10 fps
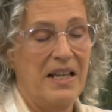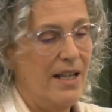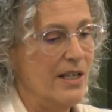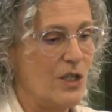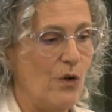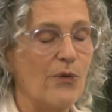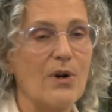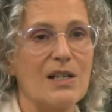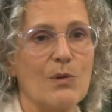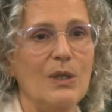So for
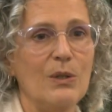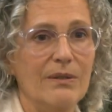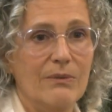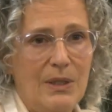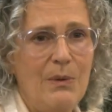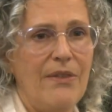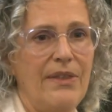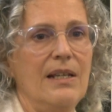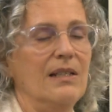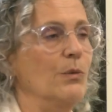us, when we
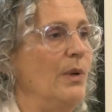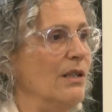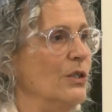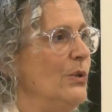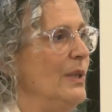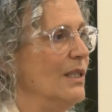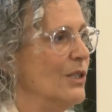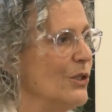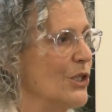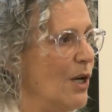think that we are doing a
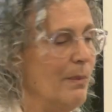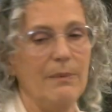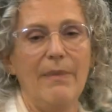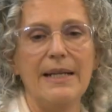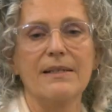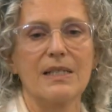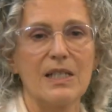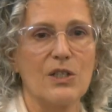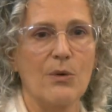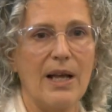good job and maintenance
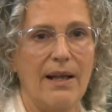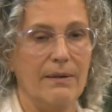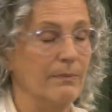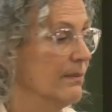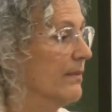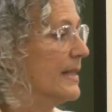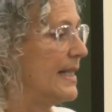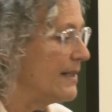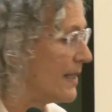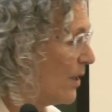is okay,
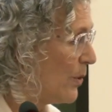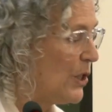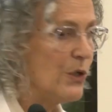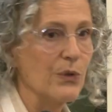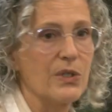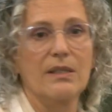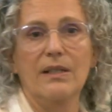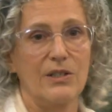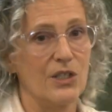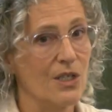that's no news,
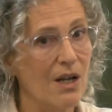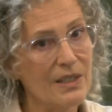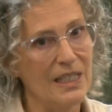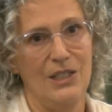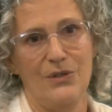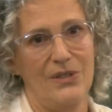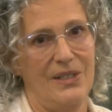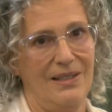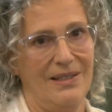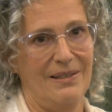that's not
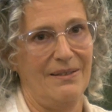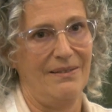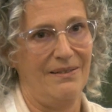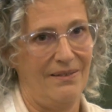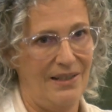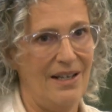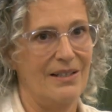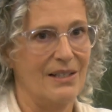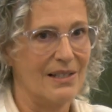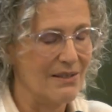interesting, okay?
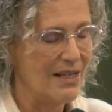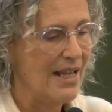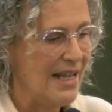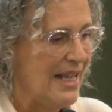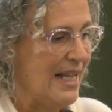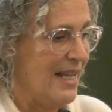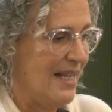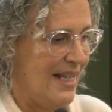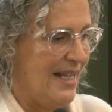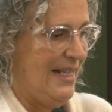This is
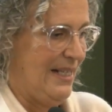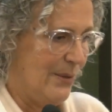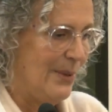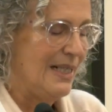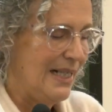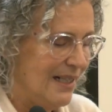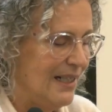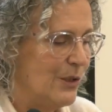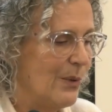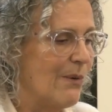really,
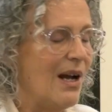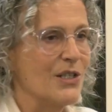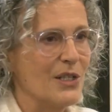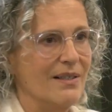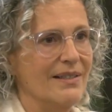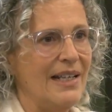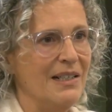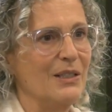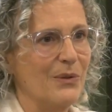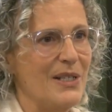it requires
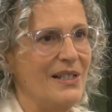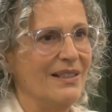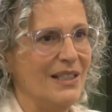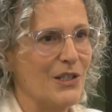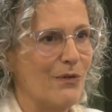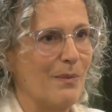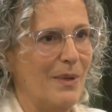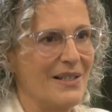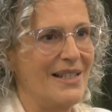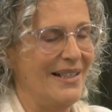technical resilience from
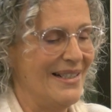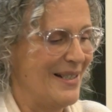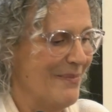our side.